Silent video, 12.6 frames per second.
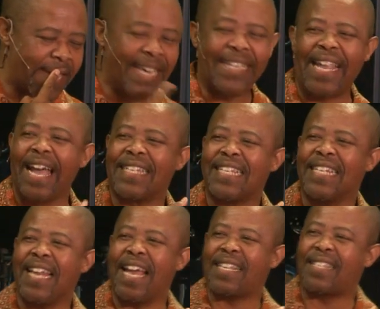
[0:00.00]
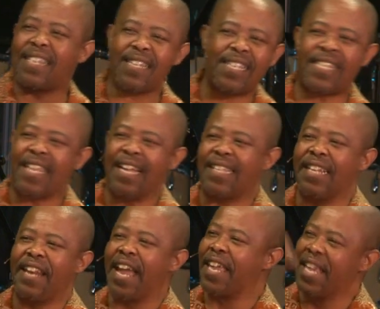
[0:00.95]
It hasn't existed
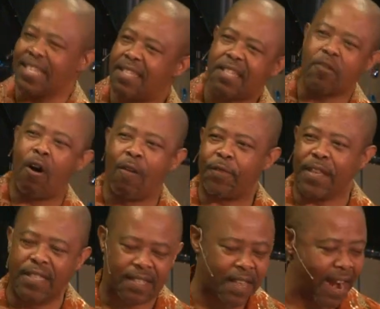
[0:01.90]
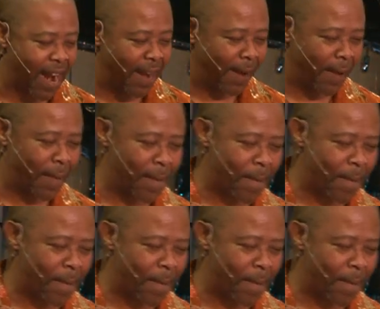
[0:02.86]
in the history of Israel.